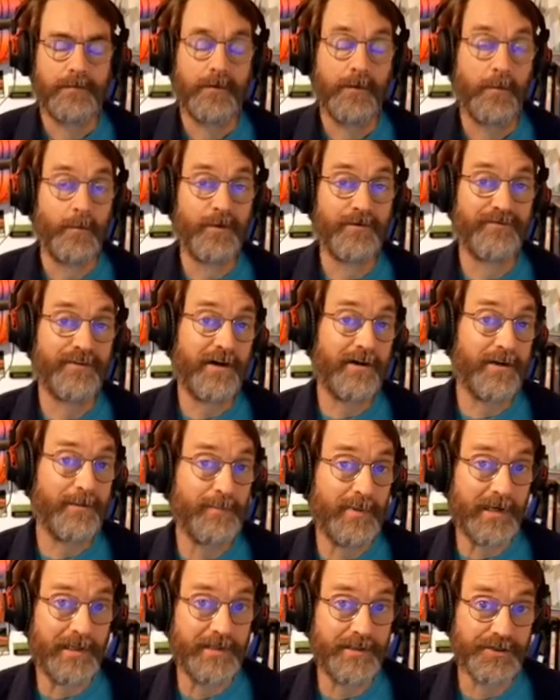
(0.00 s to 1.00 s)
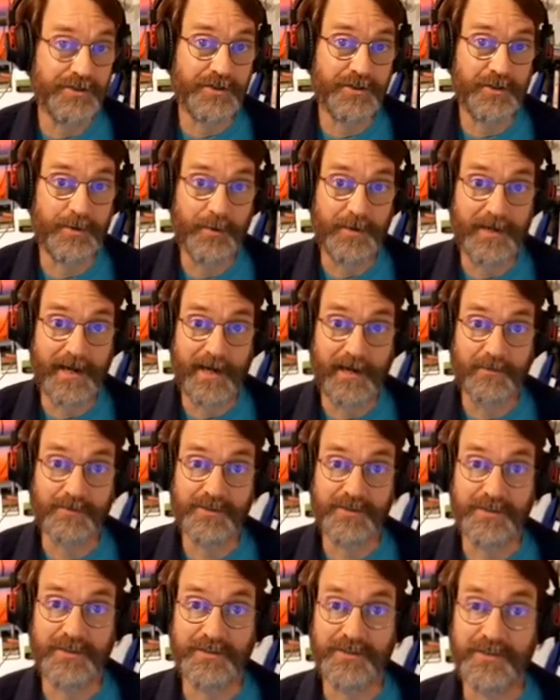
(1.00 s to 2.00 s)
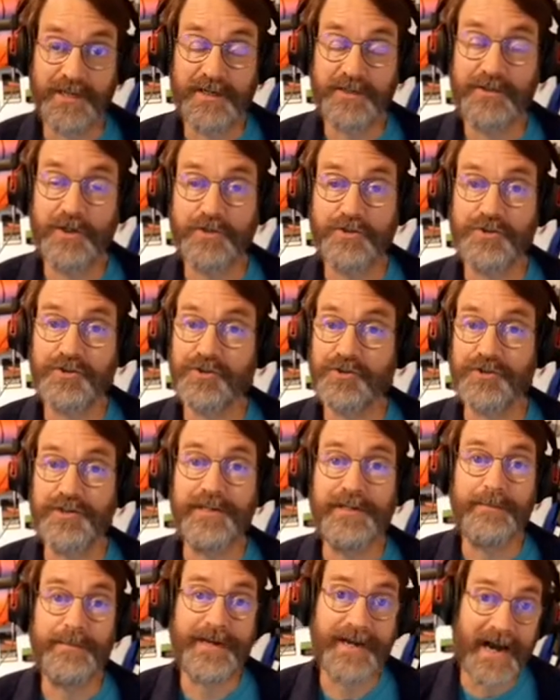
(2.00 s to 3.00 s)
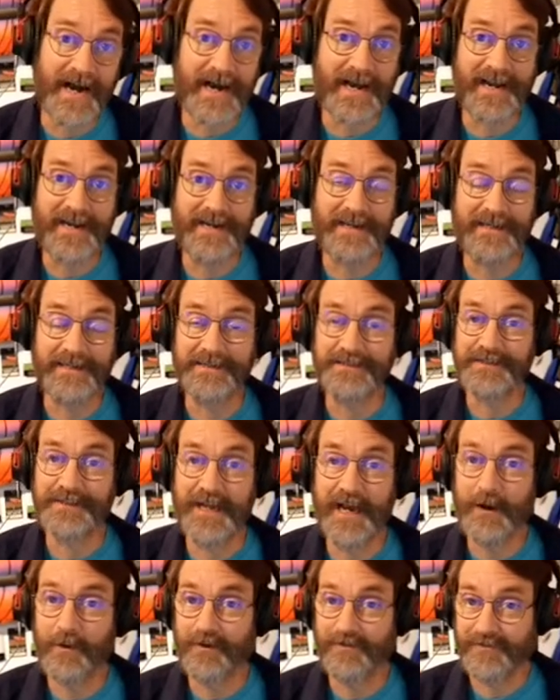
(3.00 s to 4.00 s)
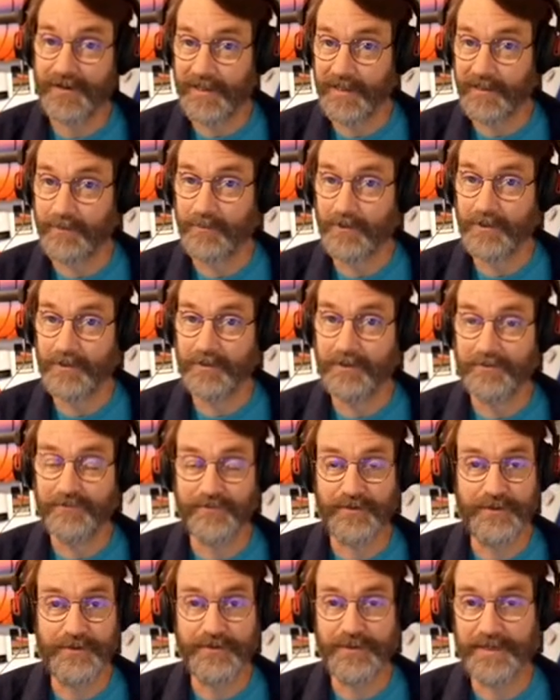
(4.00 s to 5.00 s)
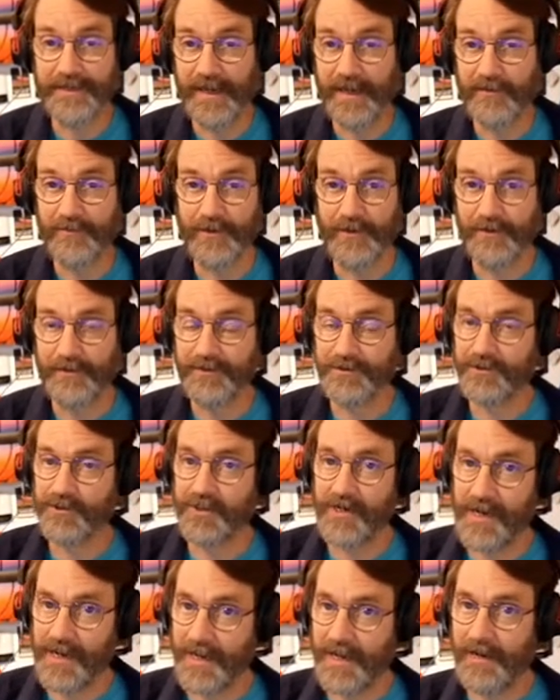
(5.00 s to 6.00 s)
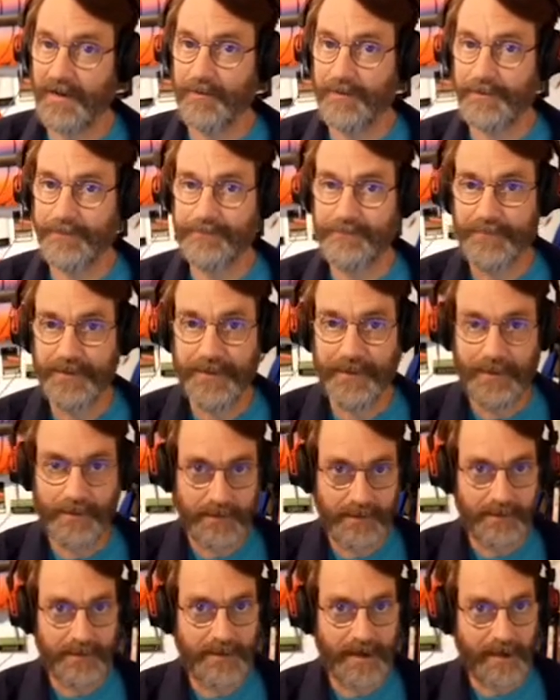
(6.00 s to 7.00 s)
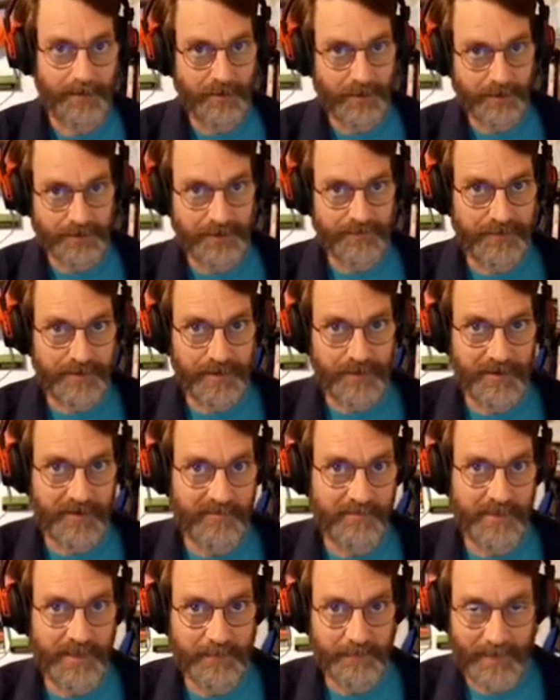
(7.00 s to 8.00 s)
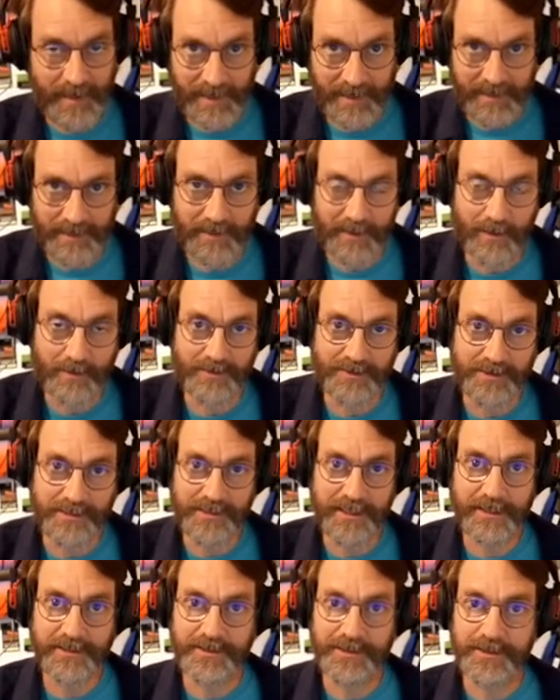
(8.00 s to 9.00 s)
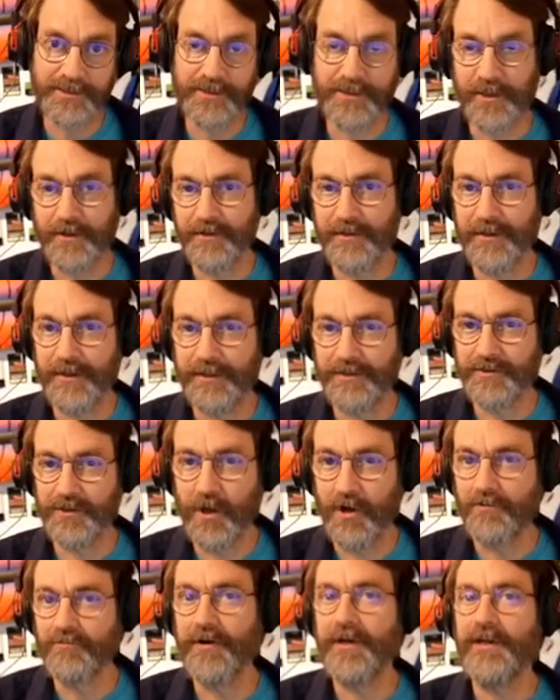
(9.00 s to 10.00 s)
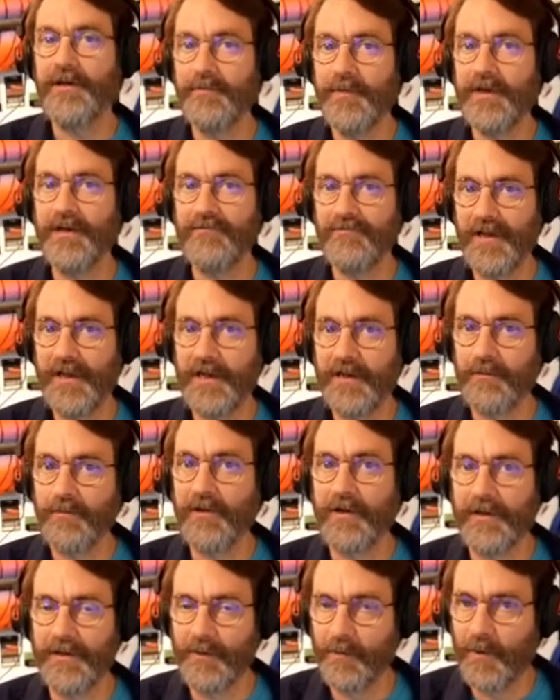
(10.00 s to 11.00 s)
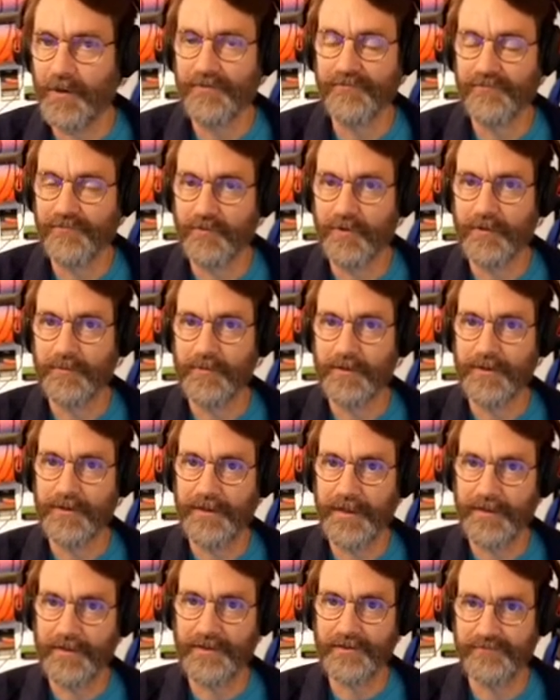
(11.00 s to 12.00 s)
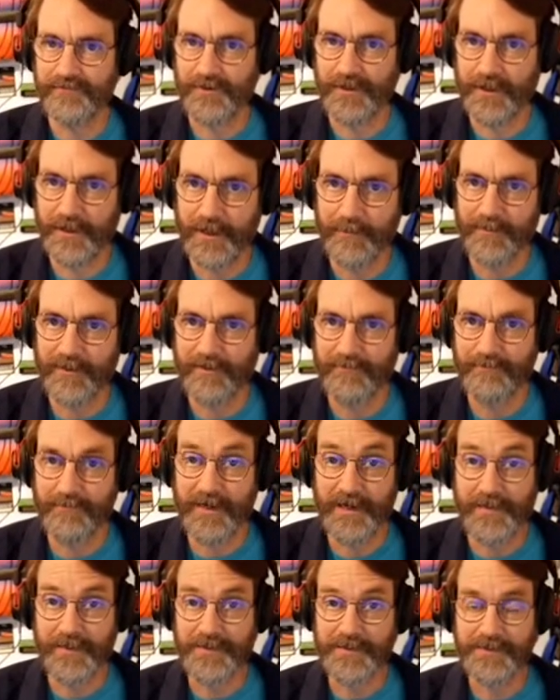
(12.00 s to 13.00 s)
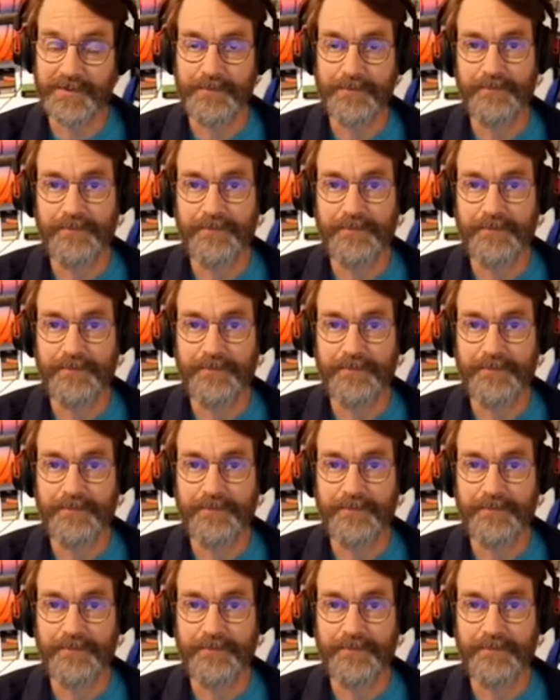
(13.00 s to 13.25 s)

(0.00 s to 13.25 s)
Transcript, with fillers: We're very pleased to announce that CentOS Stream 9 is now available for you to download and try out. Now, those of you that have been paying close attention know that it's already been available in one form or another for a couple of months,